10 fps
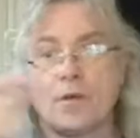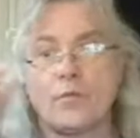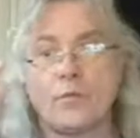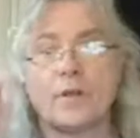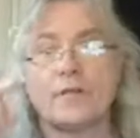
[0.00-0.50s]

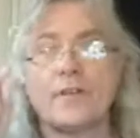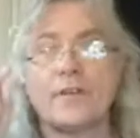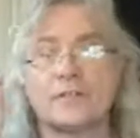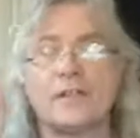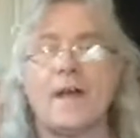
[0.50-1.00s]
one of his
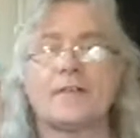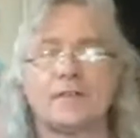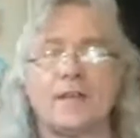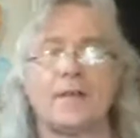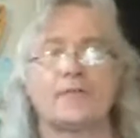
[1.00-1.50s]
last
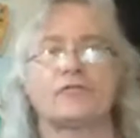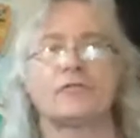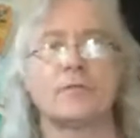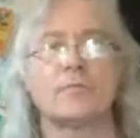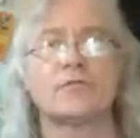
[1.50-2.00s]
live
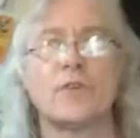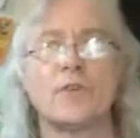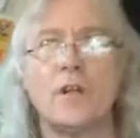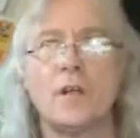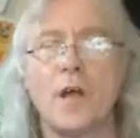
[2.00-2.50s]
streams,
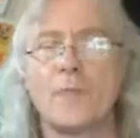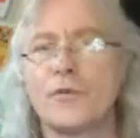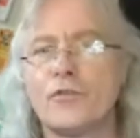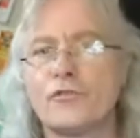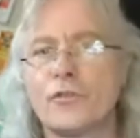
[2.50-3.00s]
I'm pretty
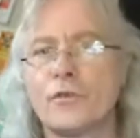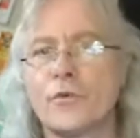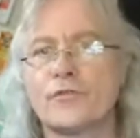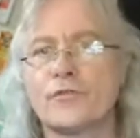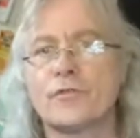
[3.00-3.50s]
sure,
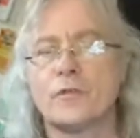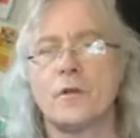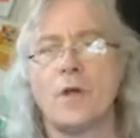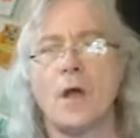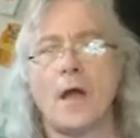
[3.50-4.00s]
was
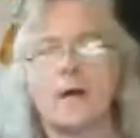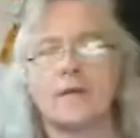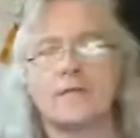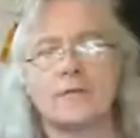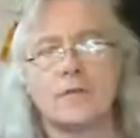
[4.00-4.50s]

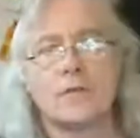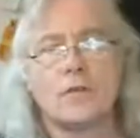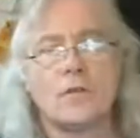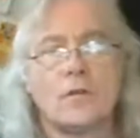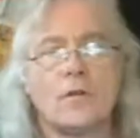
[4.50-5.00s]
on
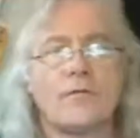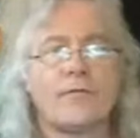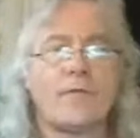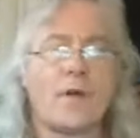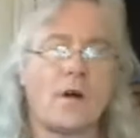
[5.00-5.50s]

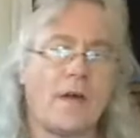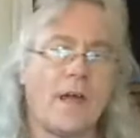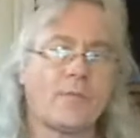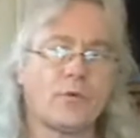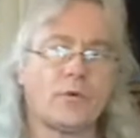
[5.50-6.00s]

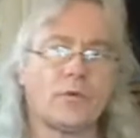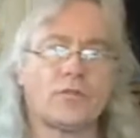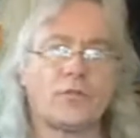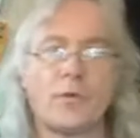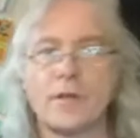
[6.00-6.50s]
April
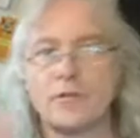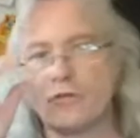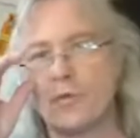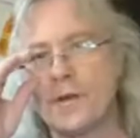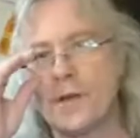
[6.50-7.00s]
either
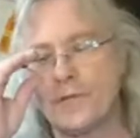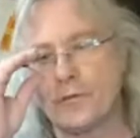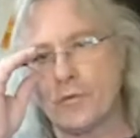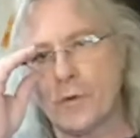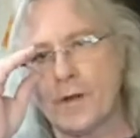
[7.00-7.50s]
28th or
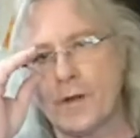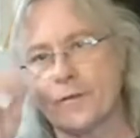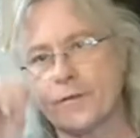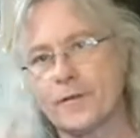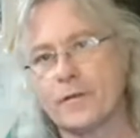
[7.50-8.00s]

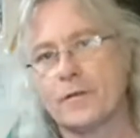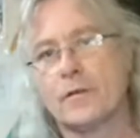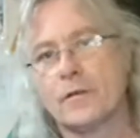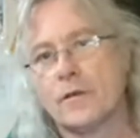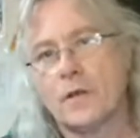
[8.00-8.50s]
29th,
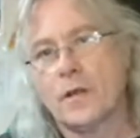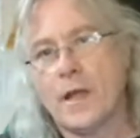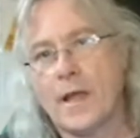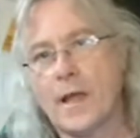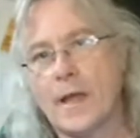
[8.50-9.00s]

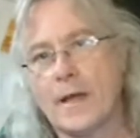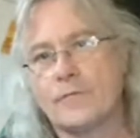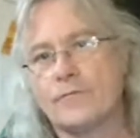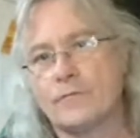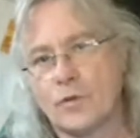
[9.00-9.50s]
and
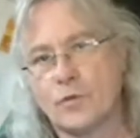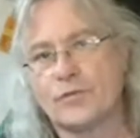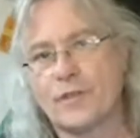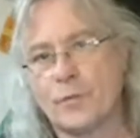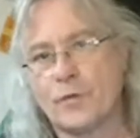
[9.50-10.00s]
he was
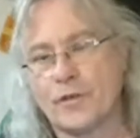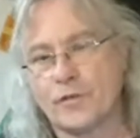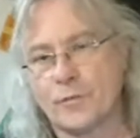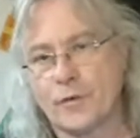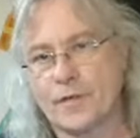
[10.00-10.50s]
celebrating his
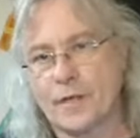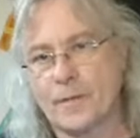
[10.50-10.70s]
birthday.